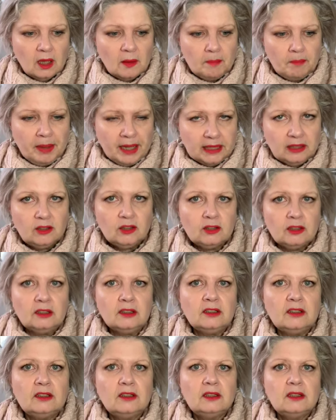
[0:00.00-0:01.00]

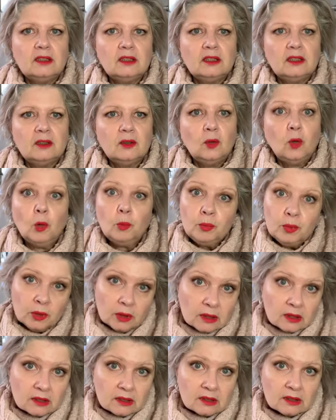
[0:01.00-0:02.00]
patterns or
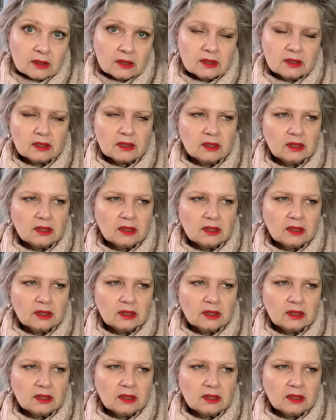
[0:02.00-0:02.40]
books